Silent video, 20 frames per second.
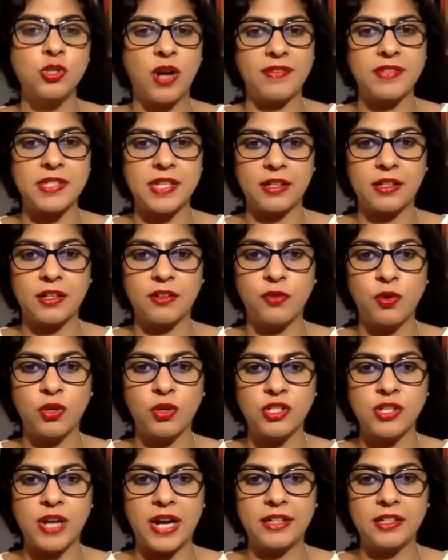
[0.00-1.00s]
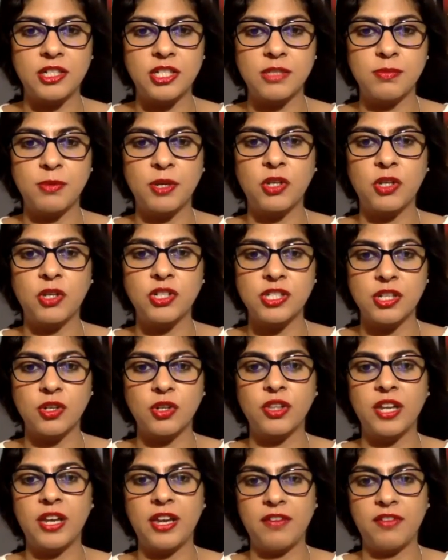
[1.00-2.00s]
sector focused strategies, because
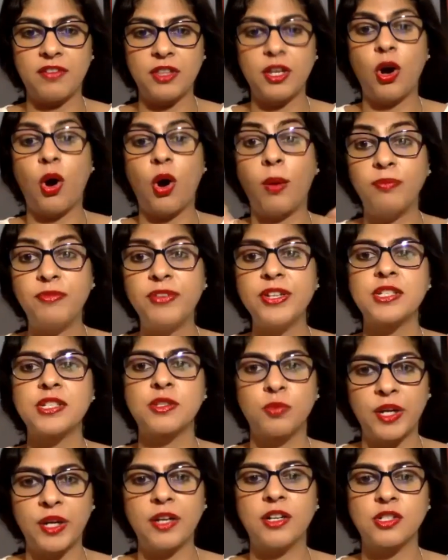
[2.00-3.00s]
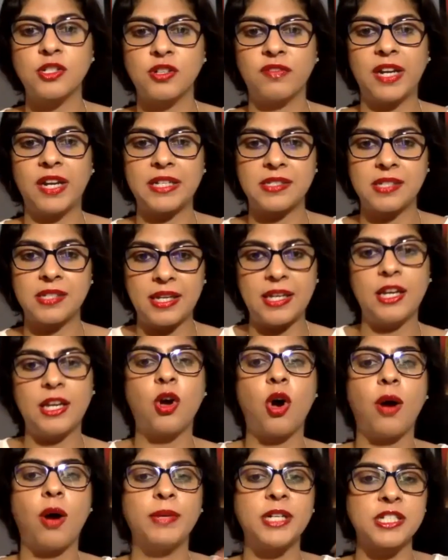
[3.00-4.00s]
even the obvious winners of, let's say,
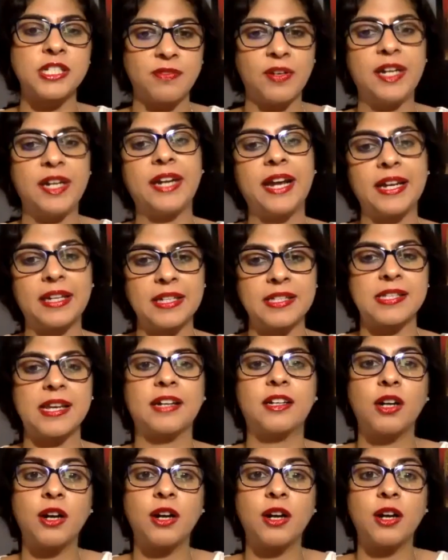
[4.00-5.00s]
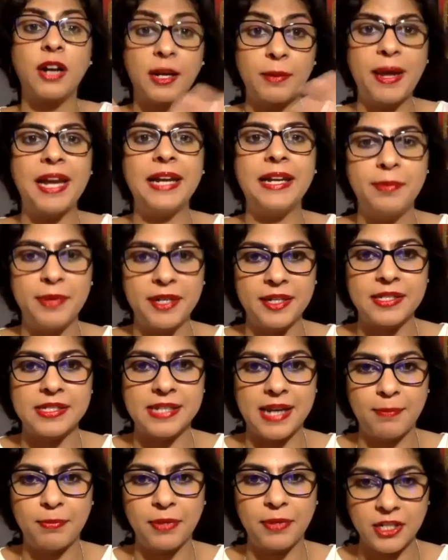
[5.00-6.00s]
e-commerce, fintech, etc., had barely been
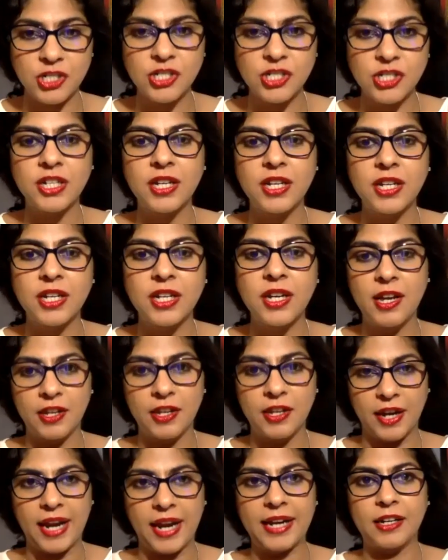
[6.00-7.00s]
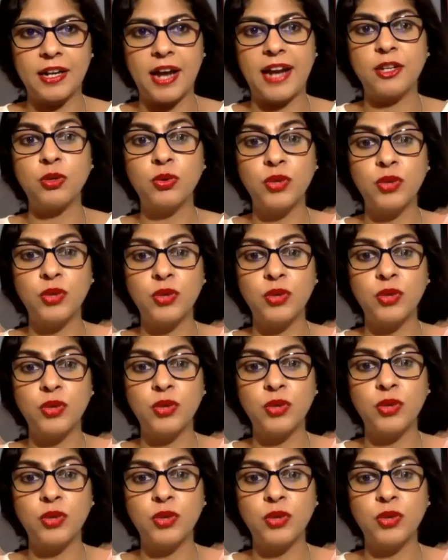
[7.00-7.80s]
established, right? And you needed